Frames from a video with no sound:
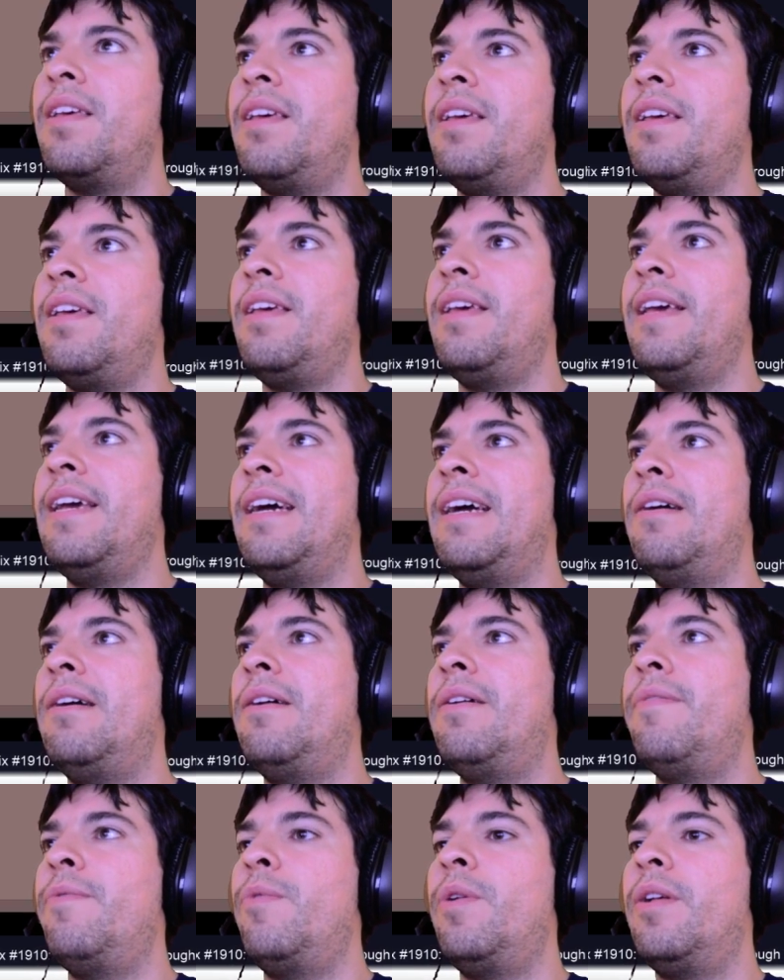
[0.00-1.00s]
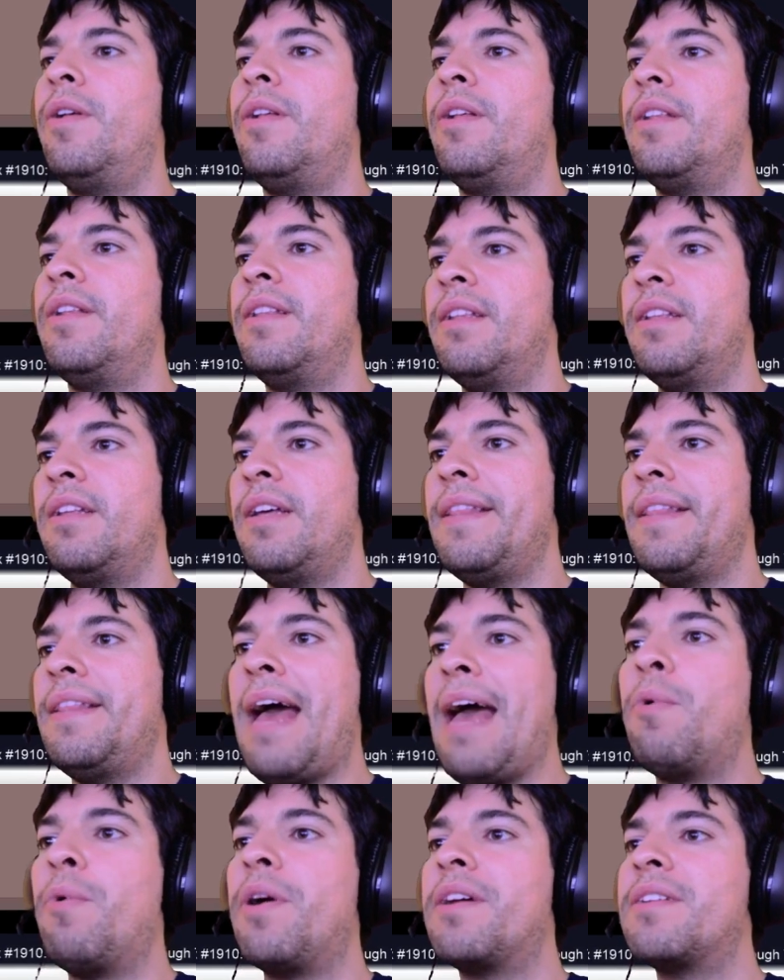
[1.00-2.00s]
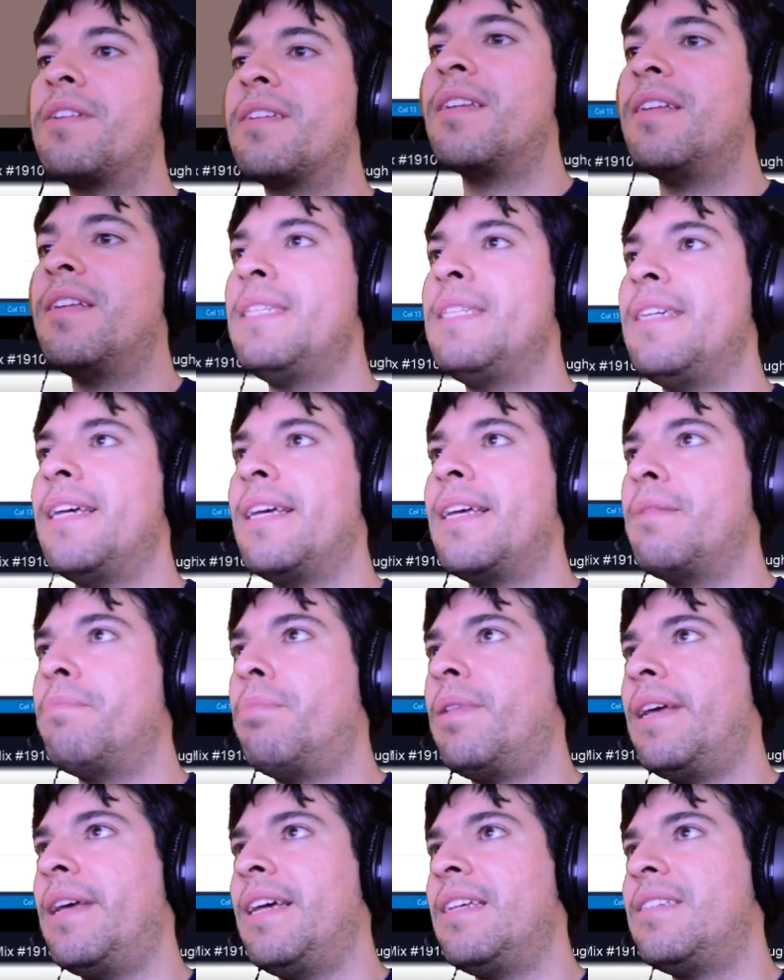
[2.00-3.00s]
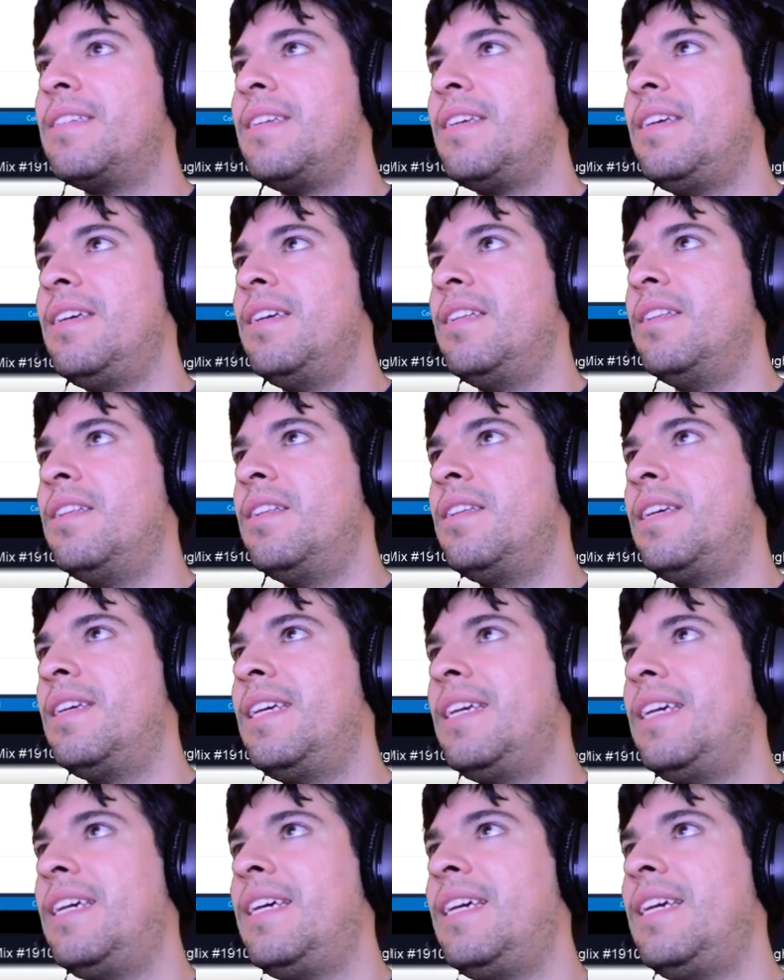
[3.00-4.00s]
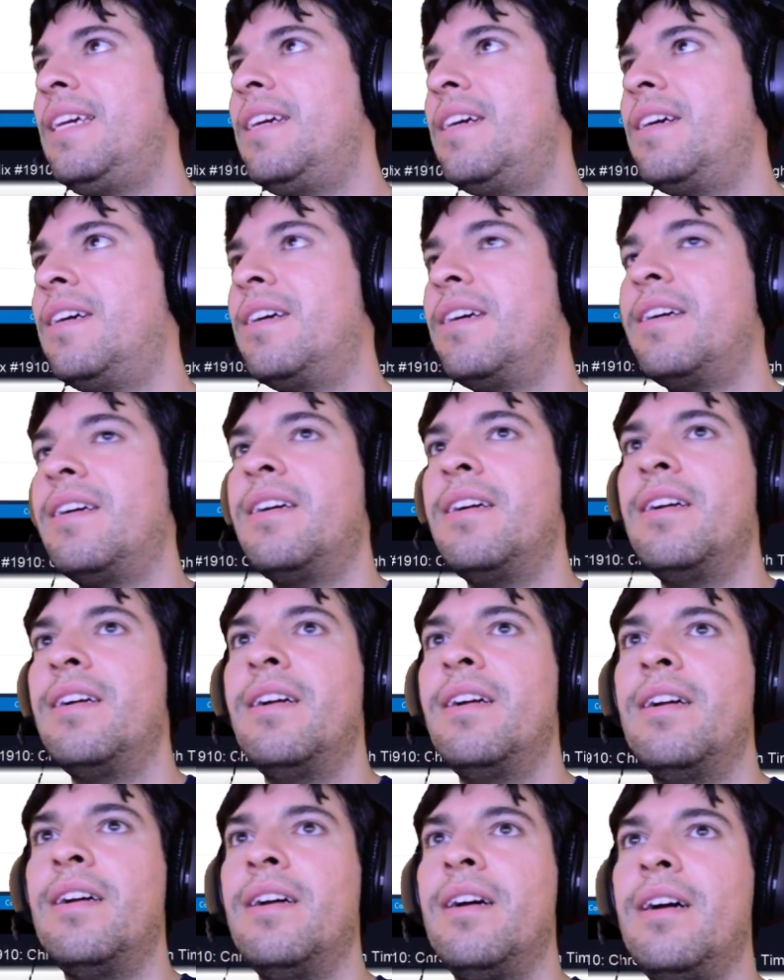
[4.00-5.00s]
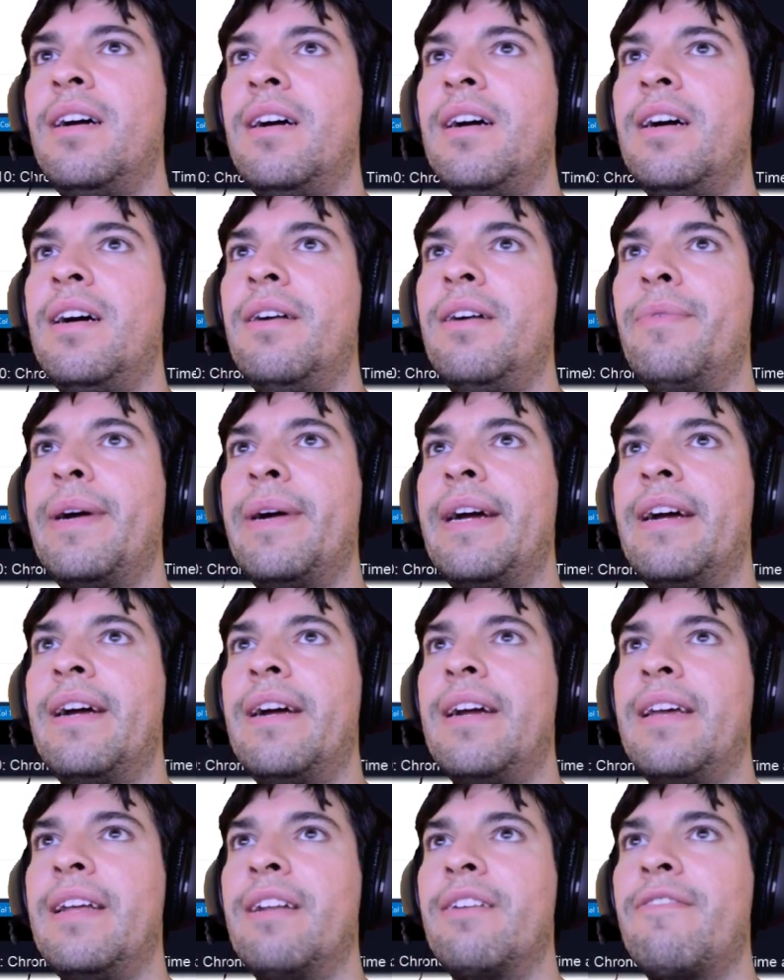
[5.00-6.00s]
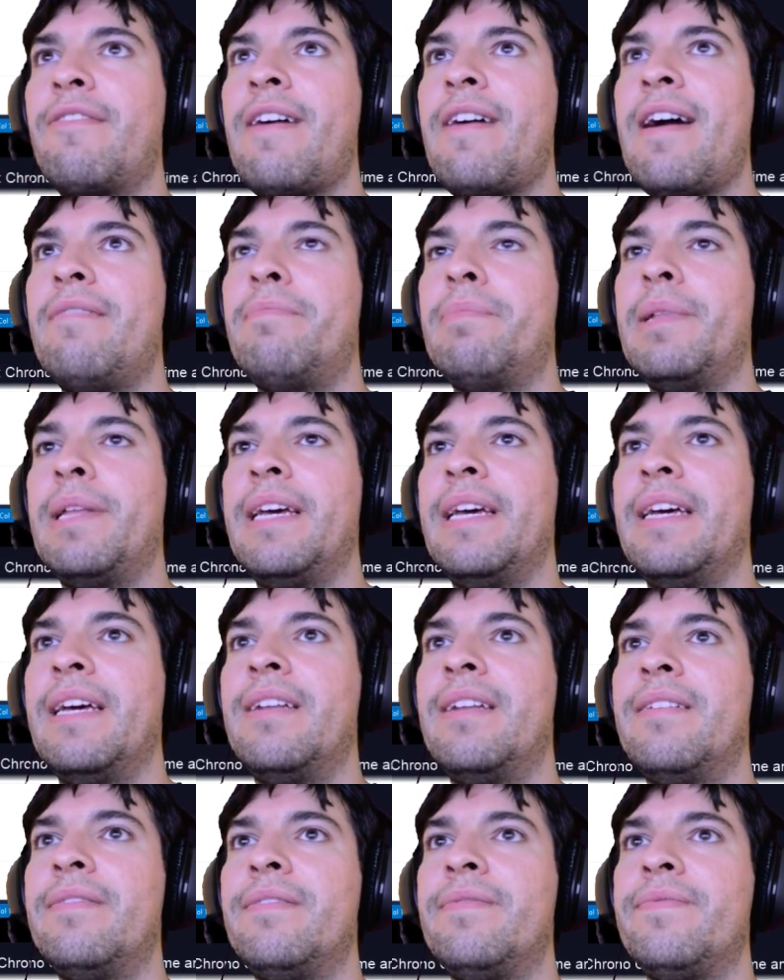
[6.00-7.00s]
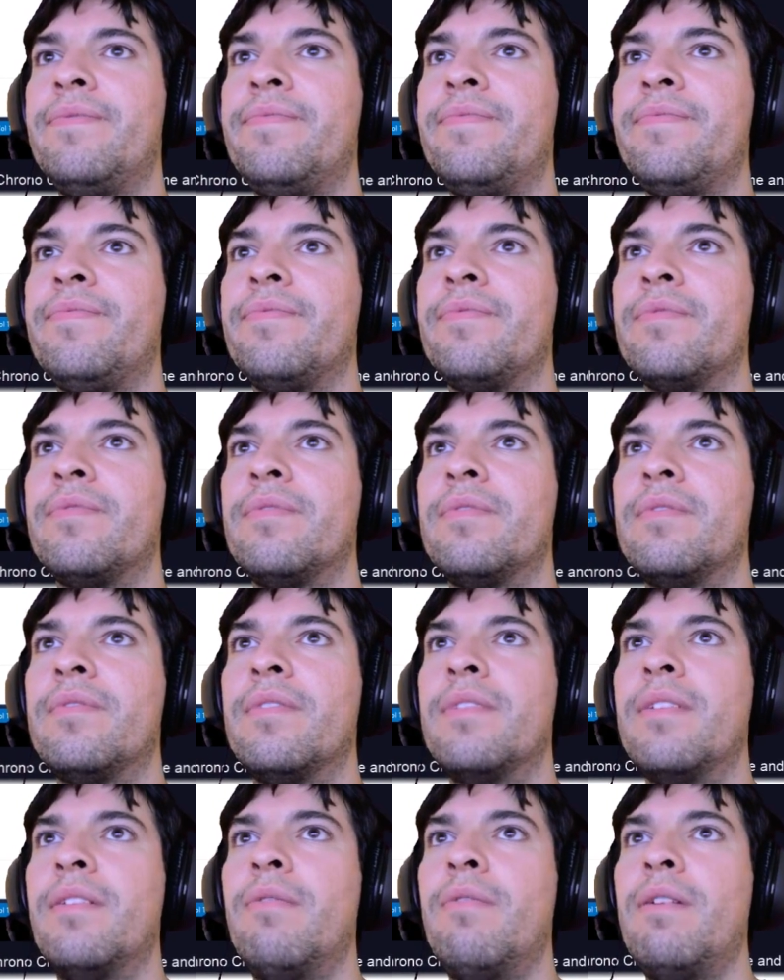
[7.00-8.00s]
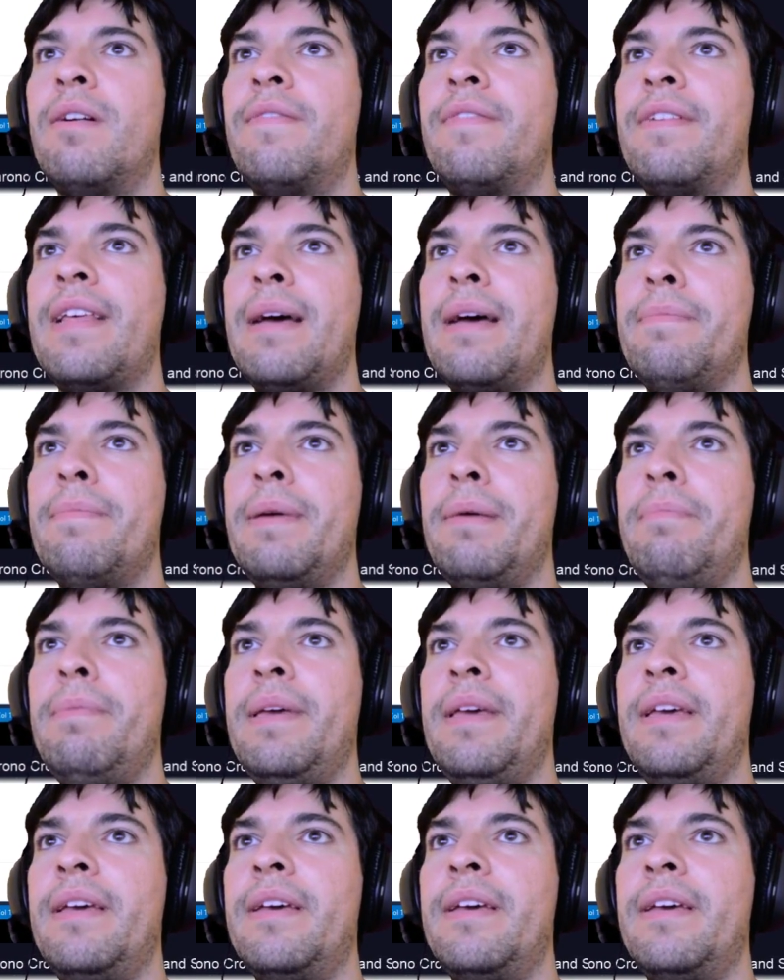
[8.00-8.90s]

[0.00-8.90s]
yeah, well, that work's going taking place in here, where in GraphPlan, wherever that may be.